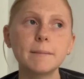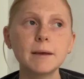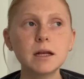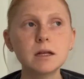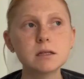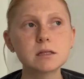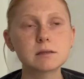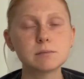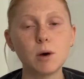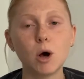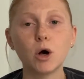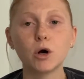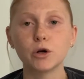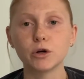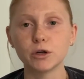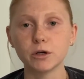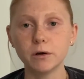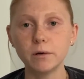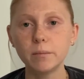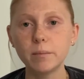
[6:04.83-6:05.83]
mean, a small
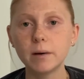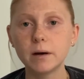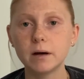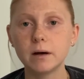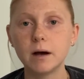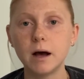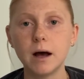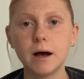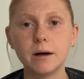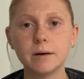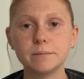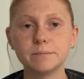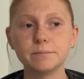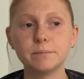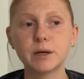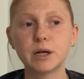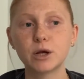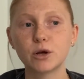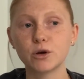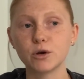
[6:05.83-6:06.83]
group, um,
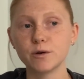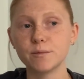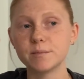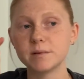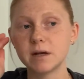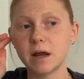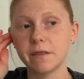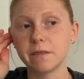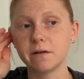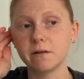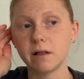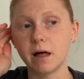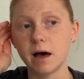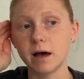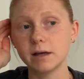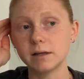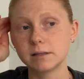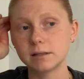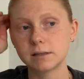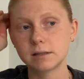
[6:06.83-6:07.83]
but a group
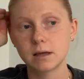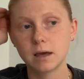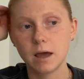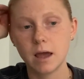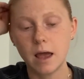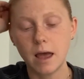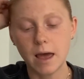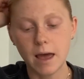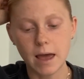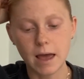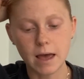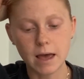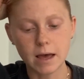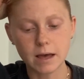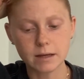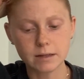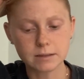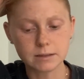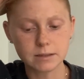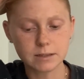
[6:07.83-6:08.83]
nonetheless
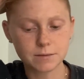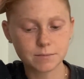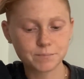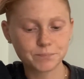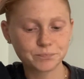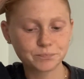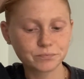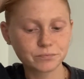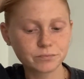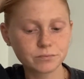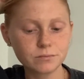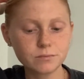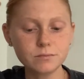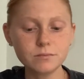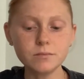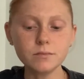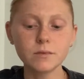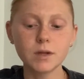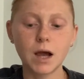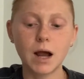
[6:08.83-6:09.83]
and
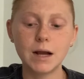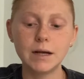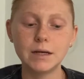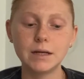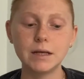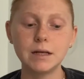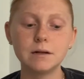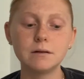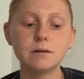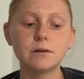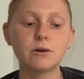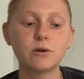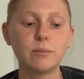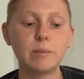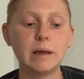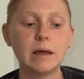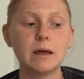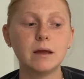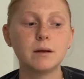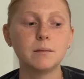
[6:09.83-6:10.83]
I need a little
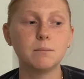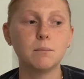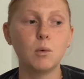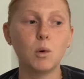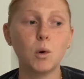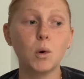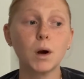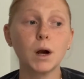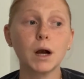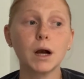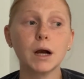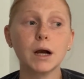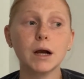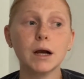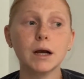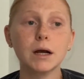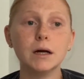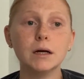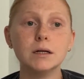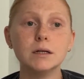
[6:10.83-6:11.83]
bit
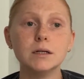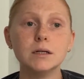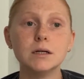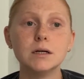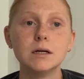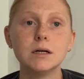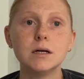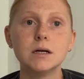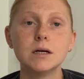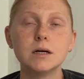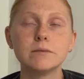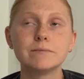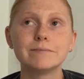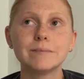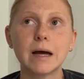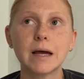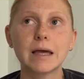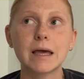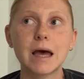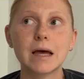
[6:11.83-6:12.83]
more,
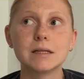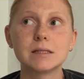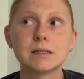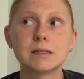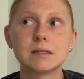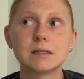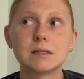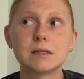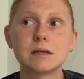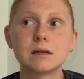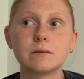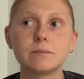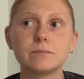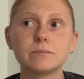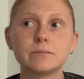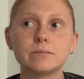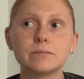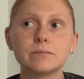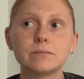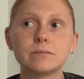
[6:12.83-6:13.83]
I guess,
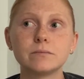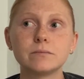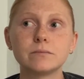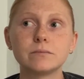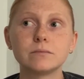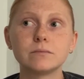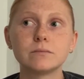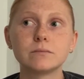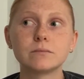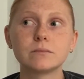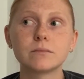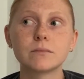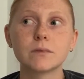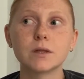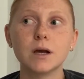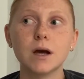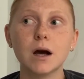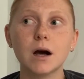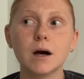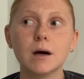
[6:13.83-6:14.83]

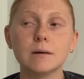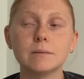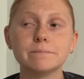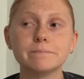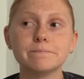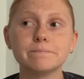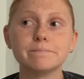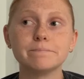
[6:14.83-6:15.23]
um,